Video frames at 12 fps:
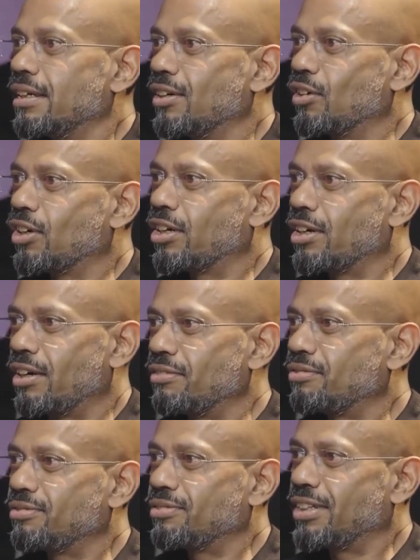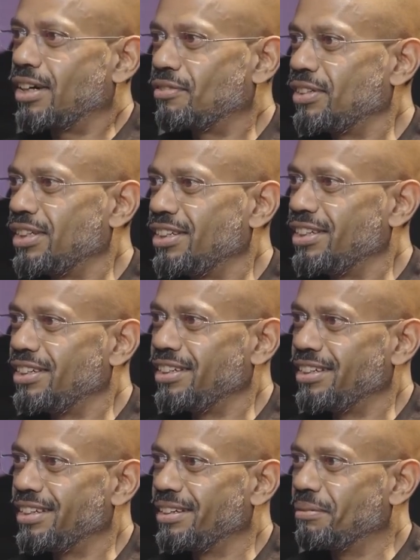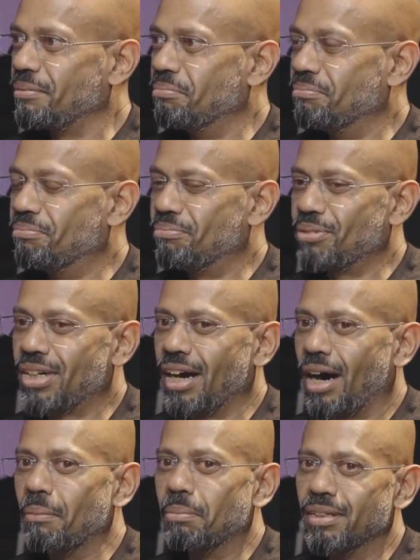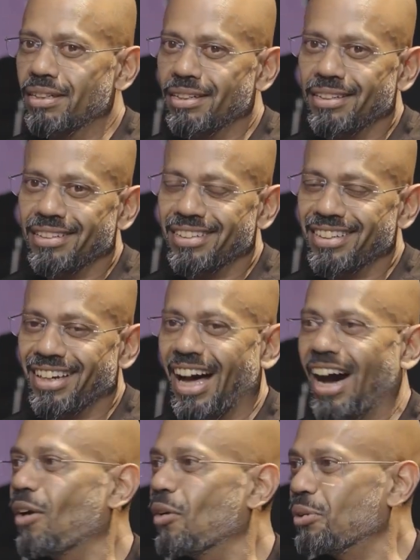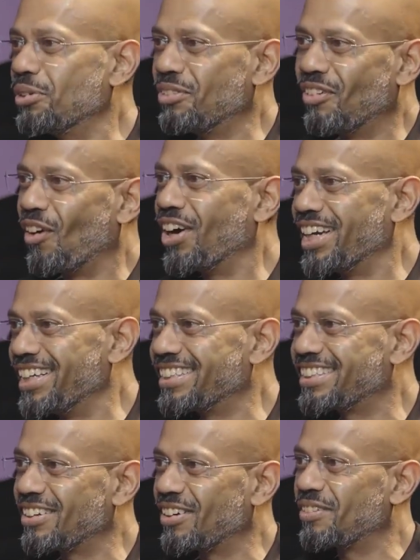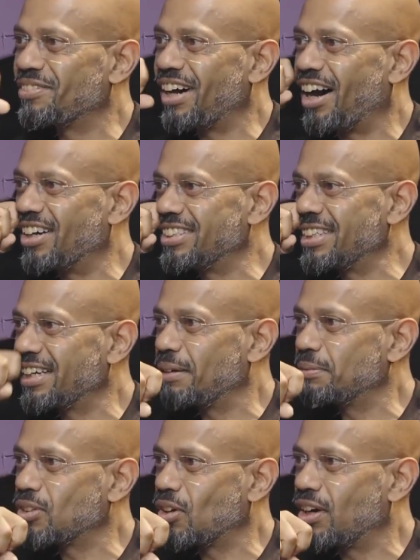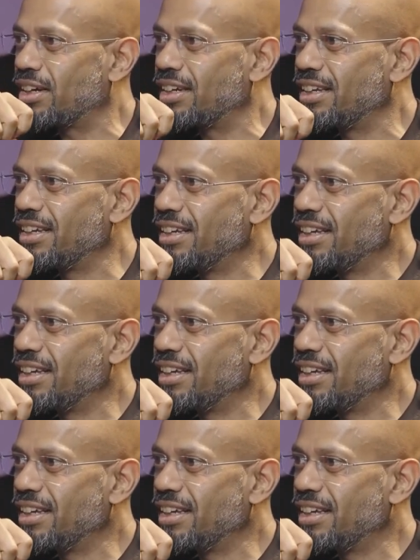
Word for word: you know, gruffy, garble, loud voice of RJ comes on,